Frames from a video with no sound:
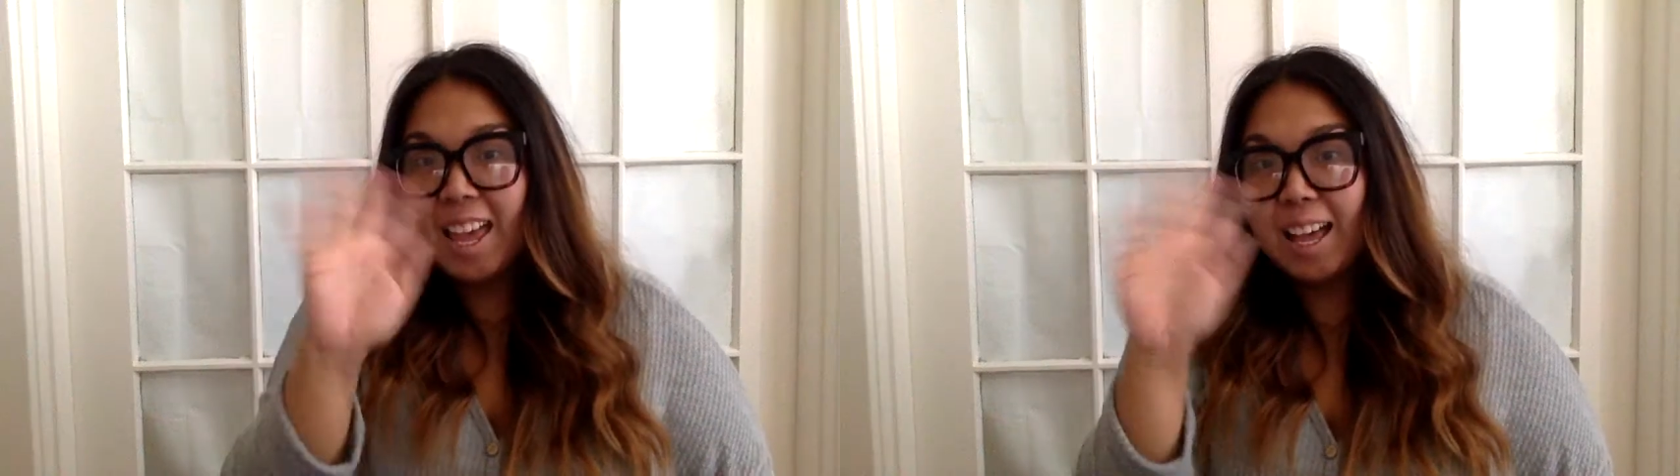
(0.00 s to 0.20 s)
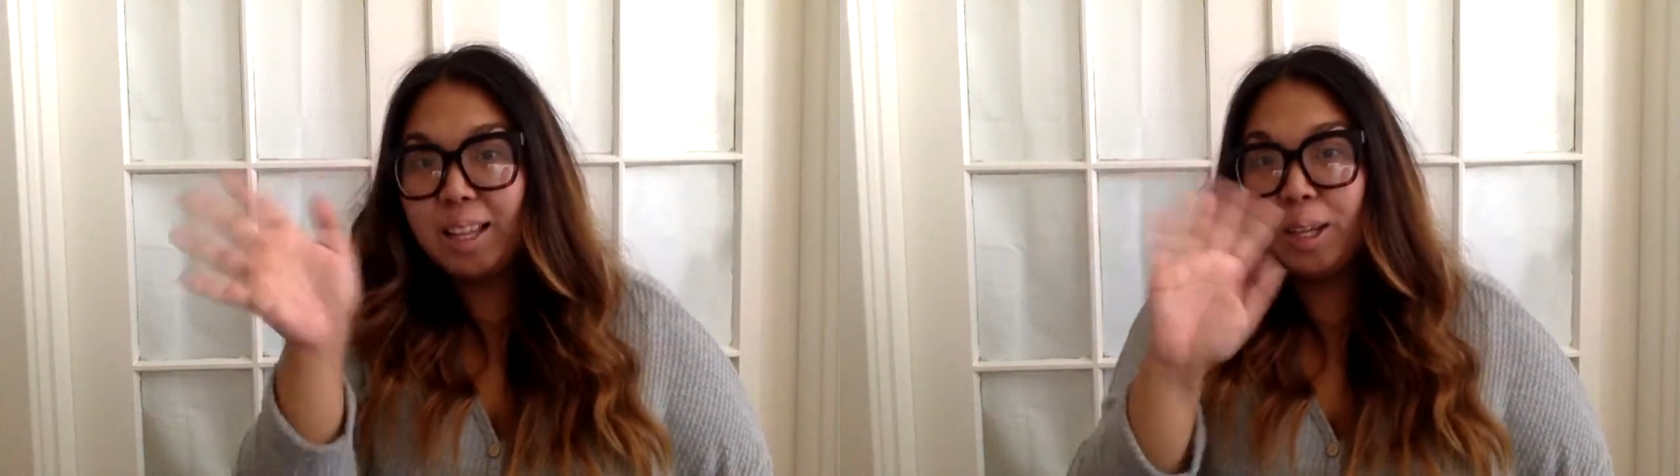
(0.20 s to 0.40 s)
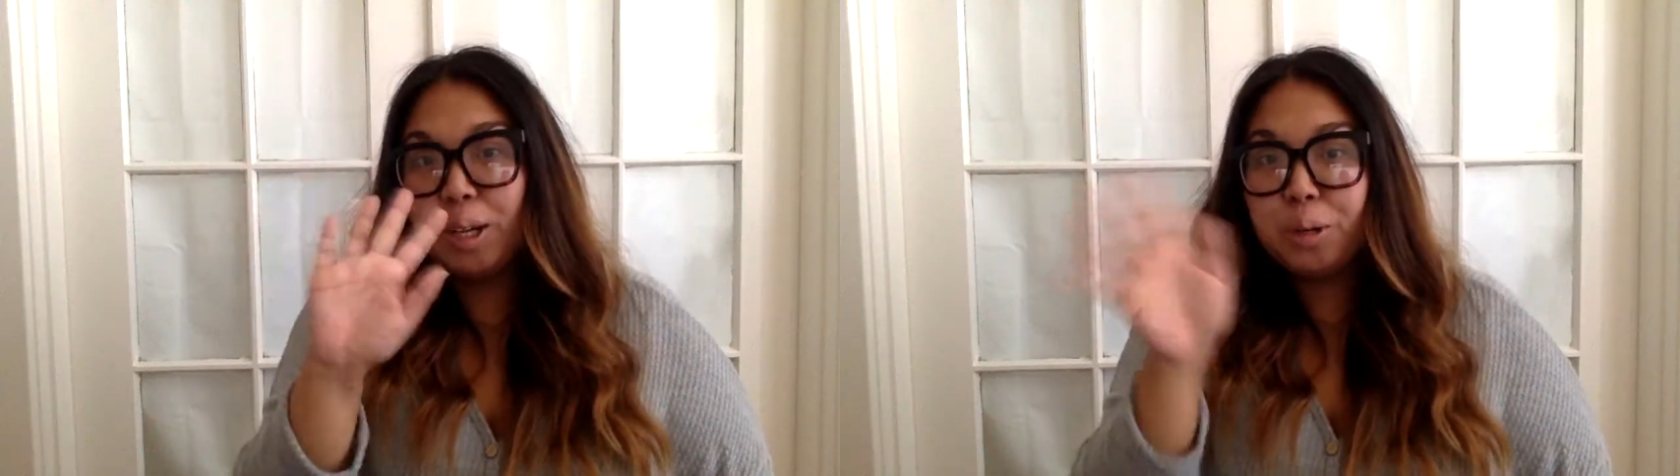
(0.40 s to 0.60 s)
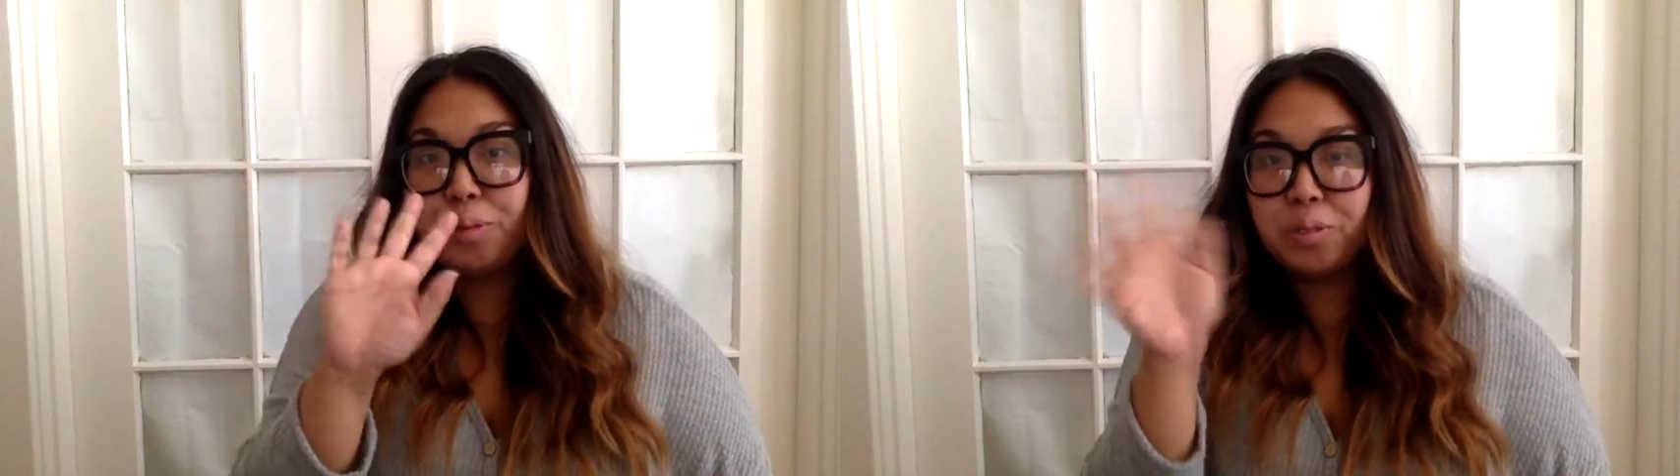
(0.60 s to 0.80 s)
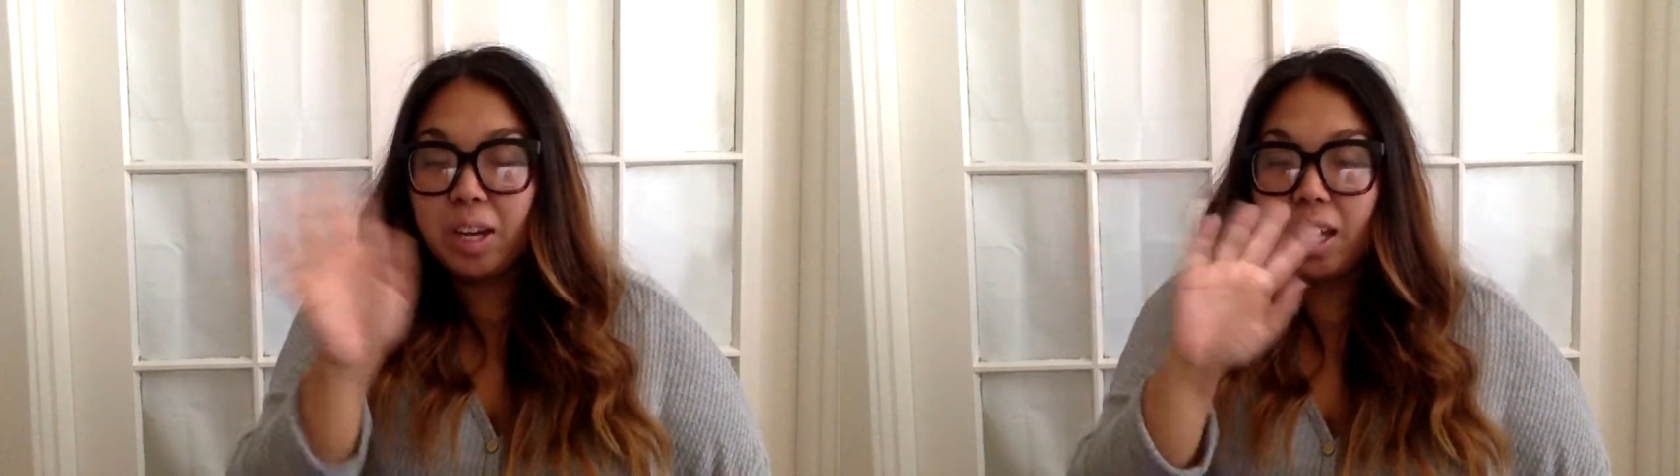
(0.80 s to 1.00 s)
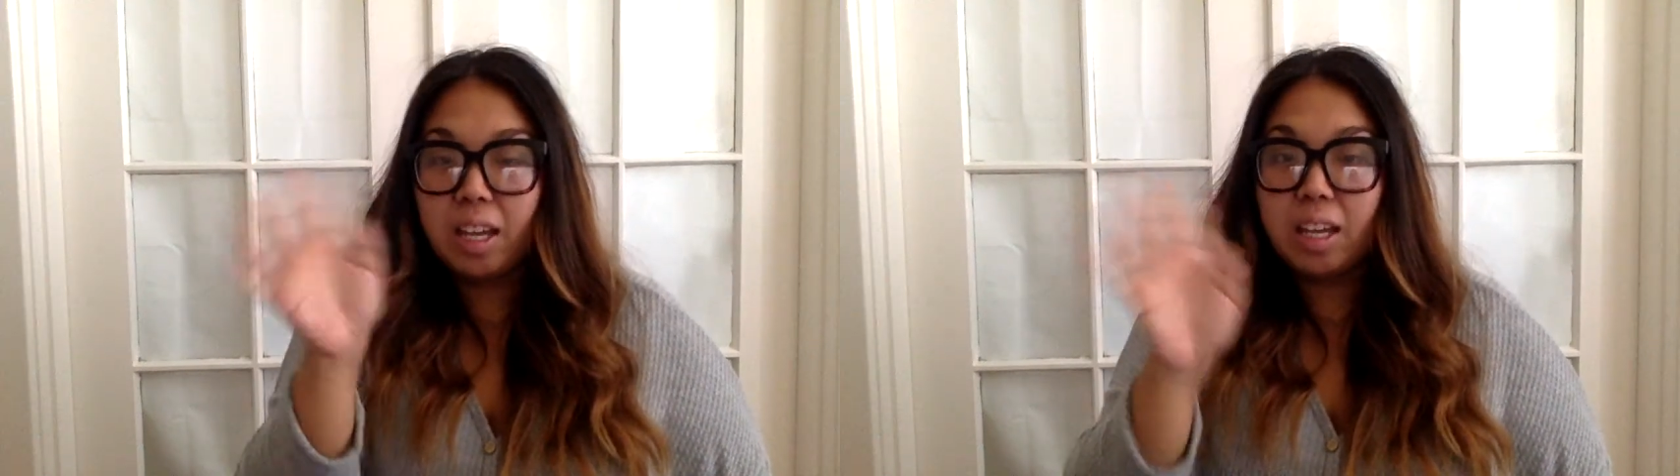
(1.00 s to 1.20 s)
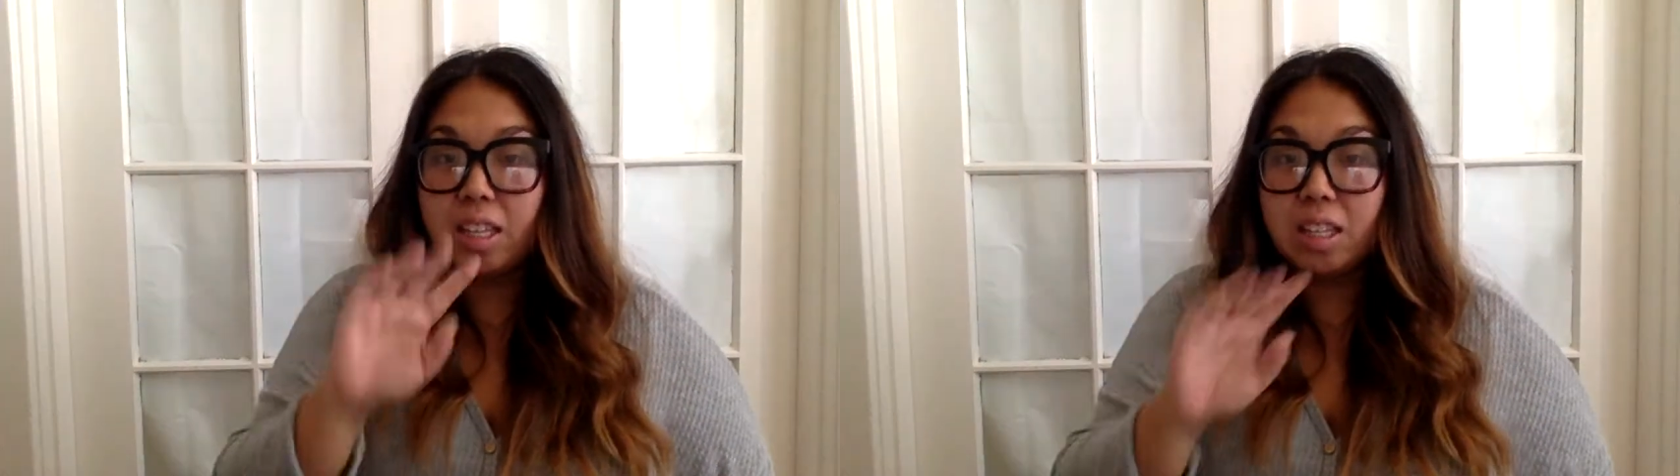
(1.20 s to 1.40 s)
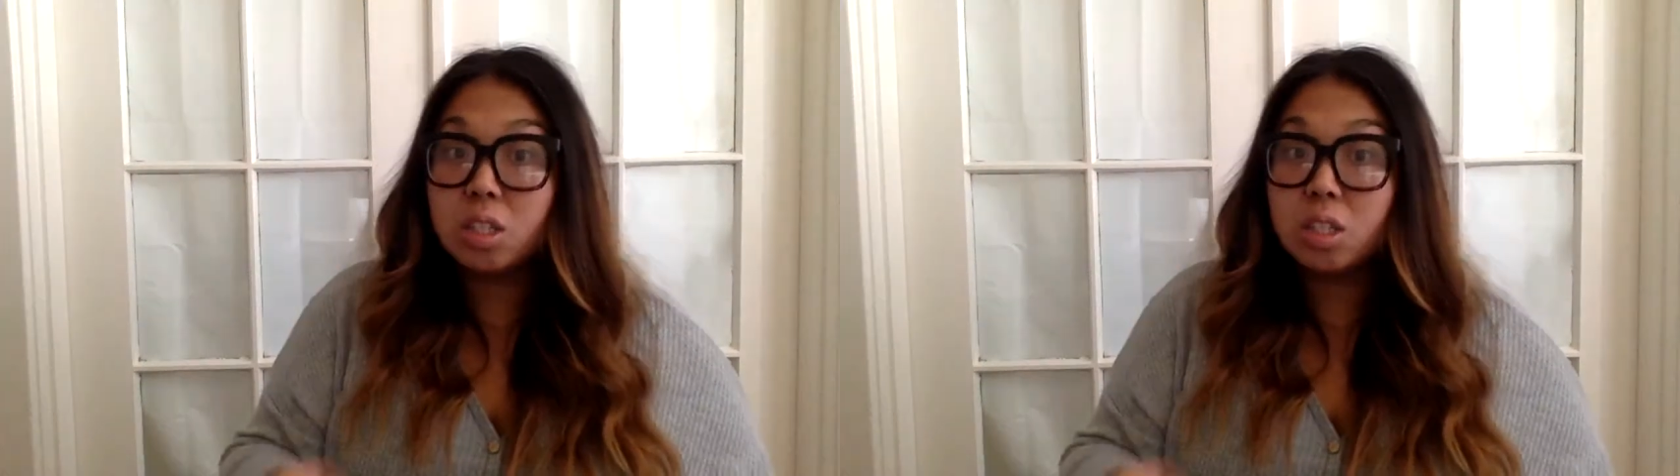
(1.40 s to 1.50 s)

Hello, friends.